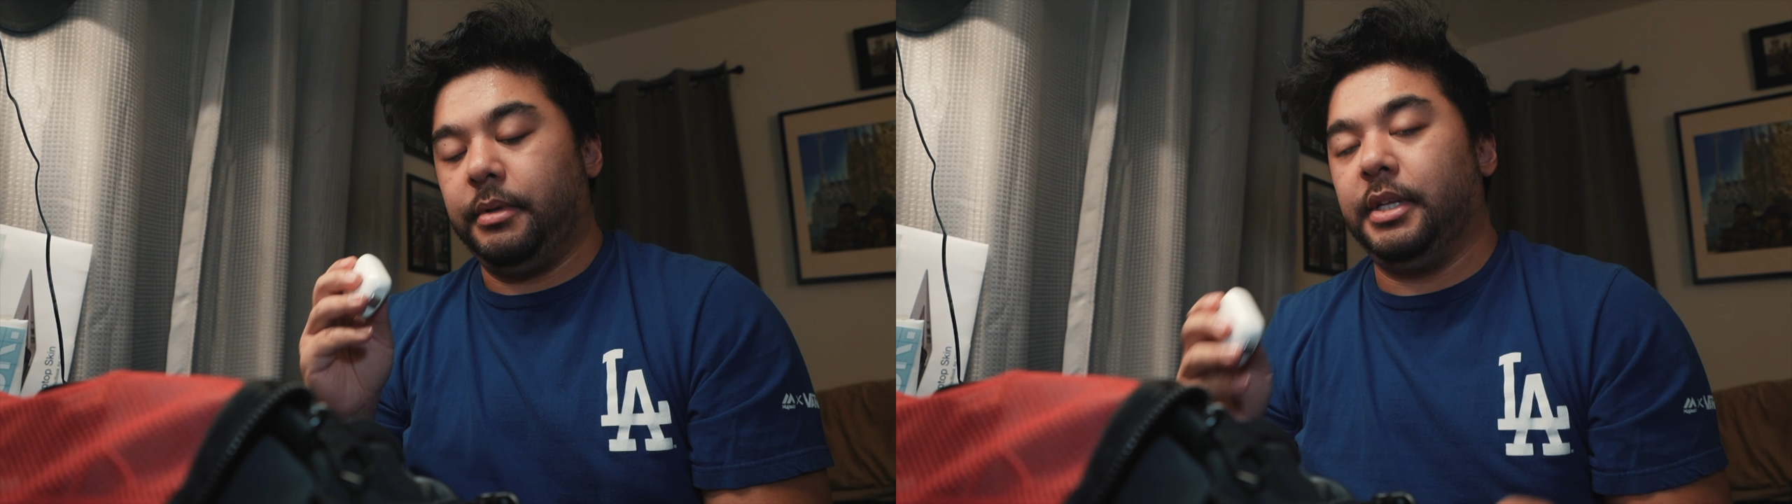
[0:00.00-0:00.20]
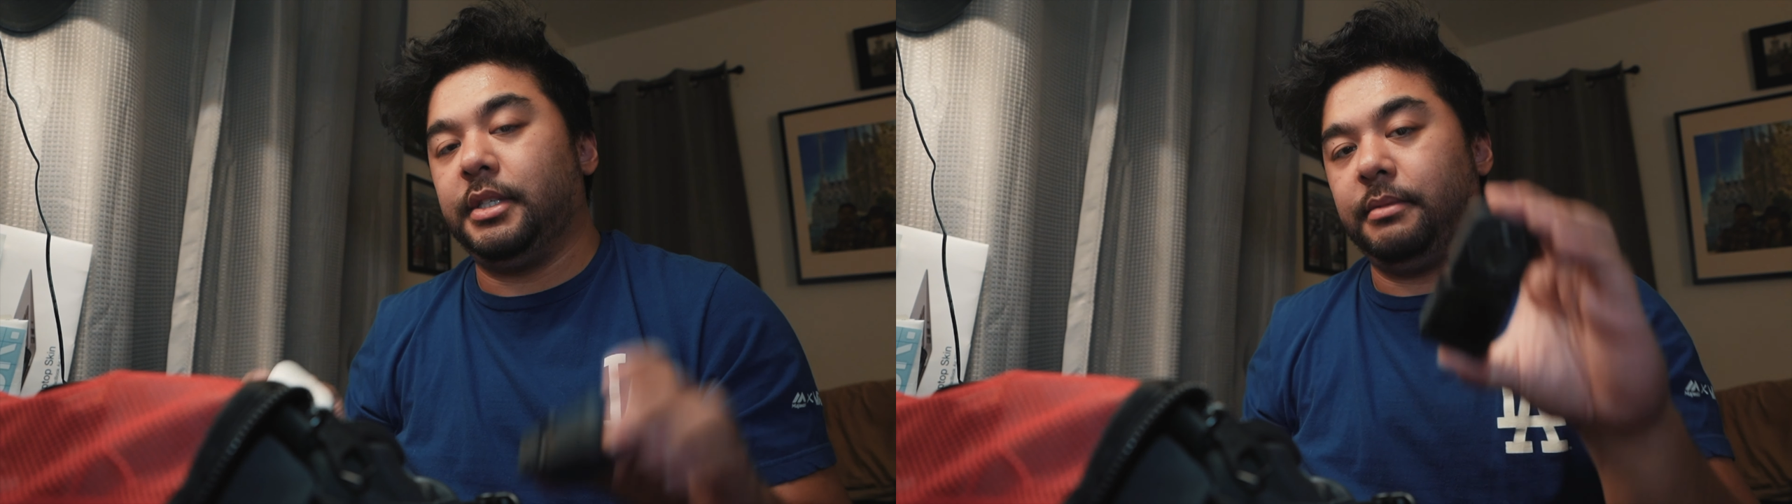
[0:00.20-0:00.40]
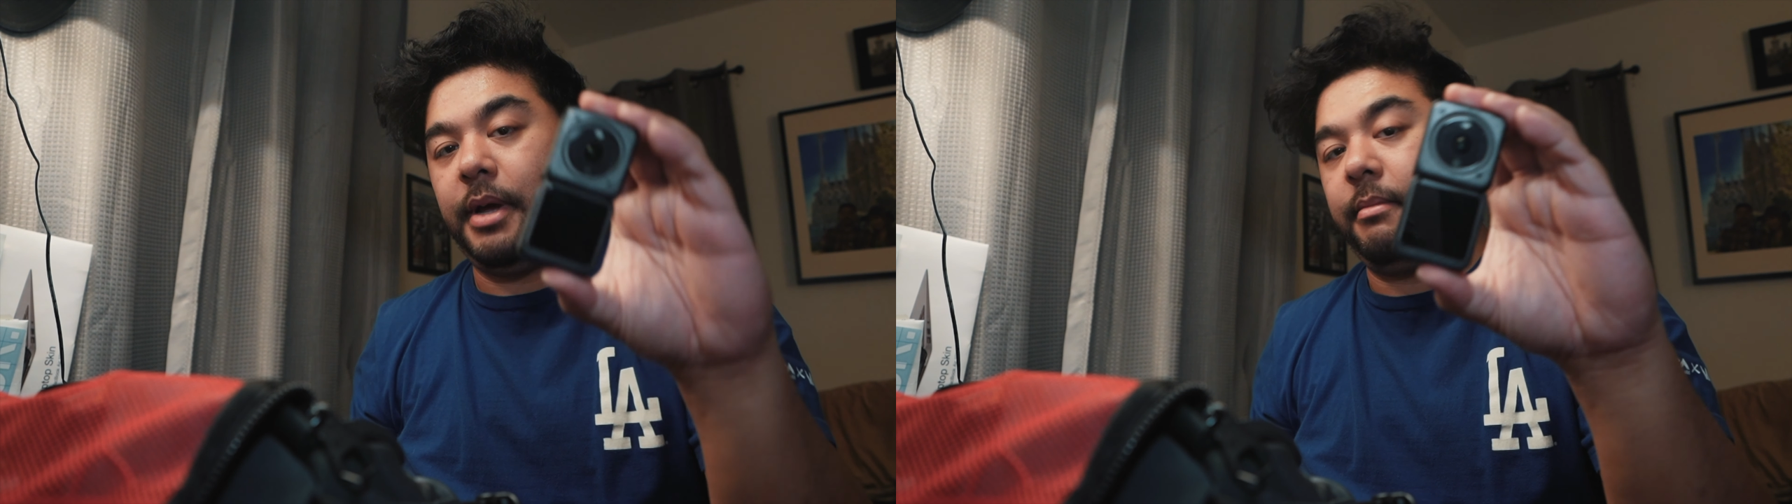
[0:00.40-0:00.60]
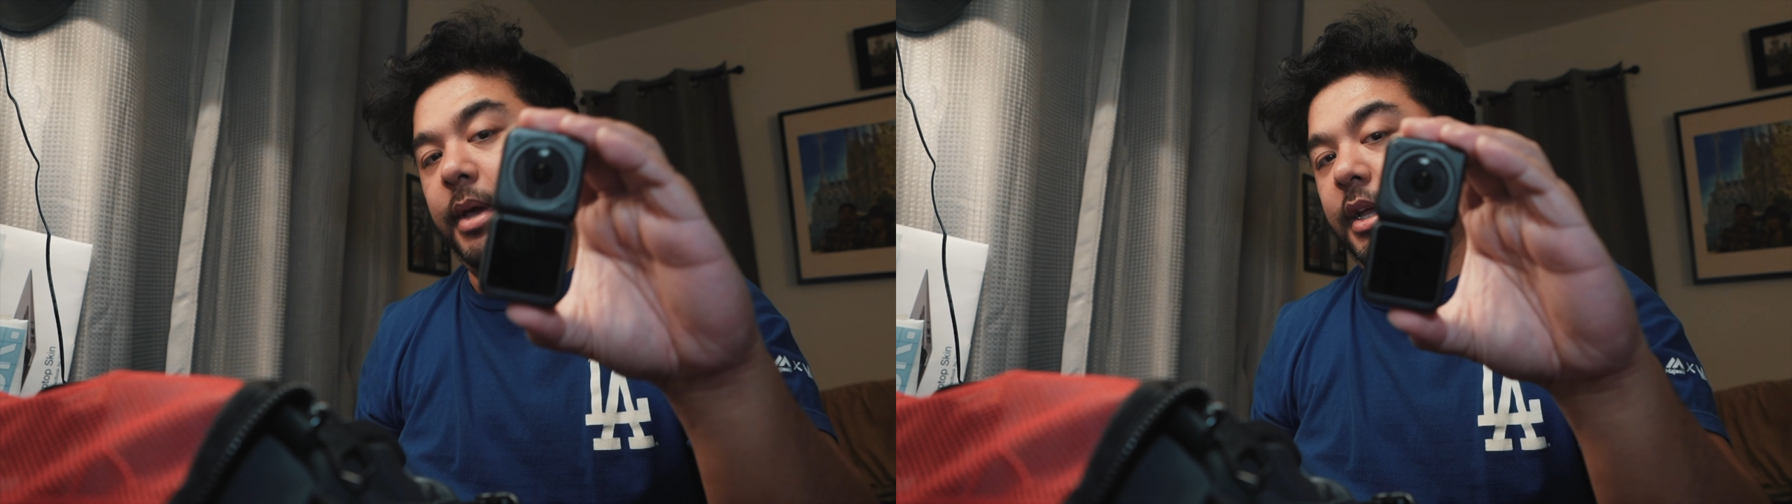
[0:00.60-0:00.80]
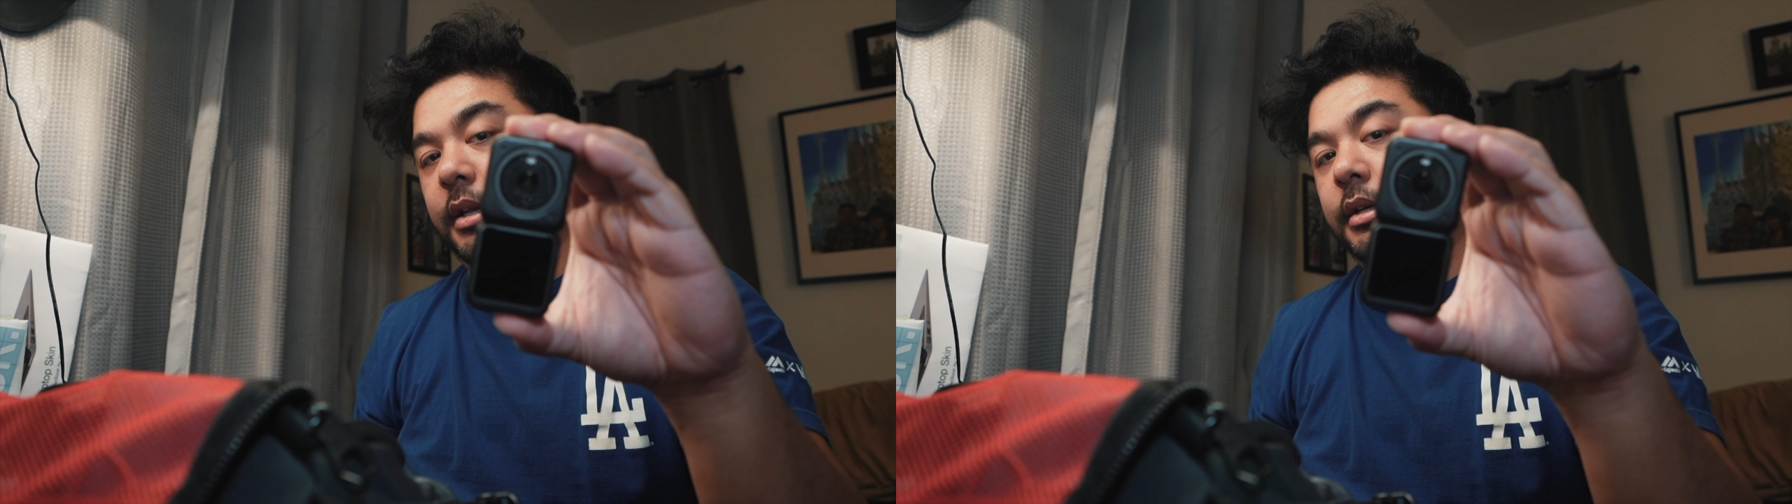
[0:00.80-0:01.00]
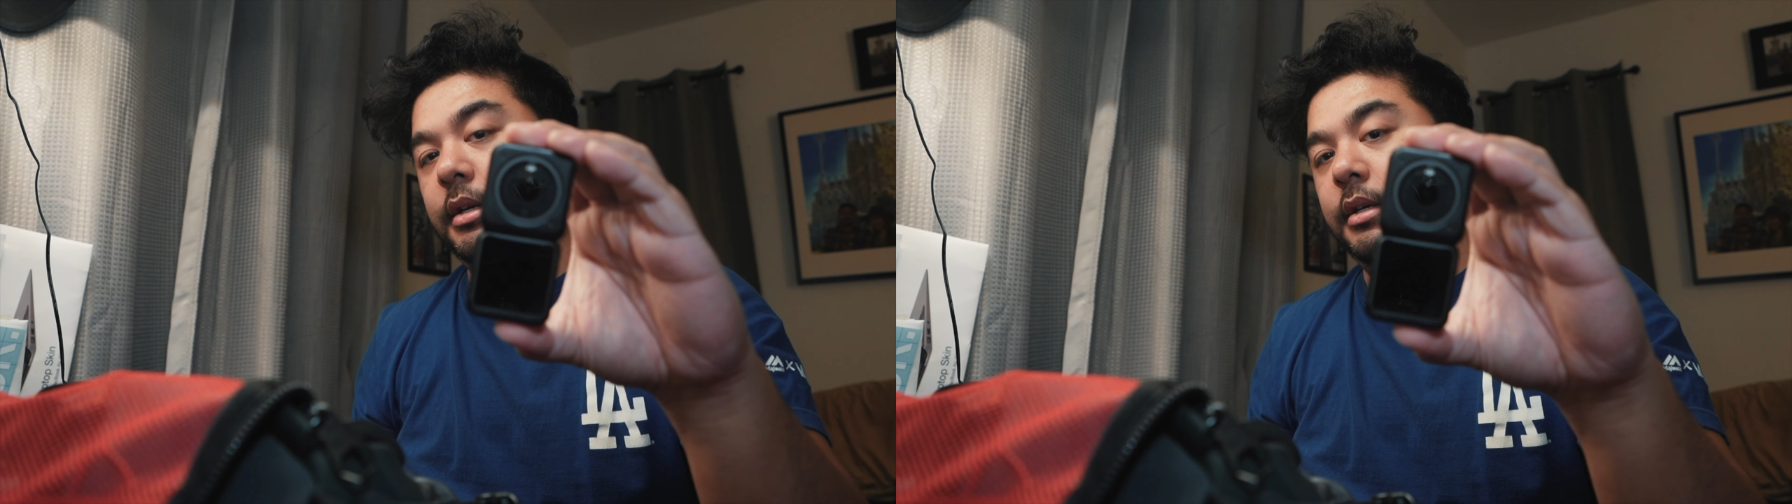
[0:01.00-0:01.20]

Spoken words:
this is my main.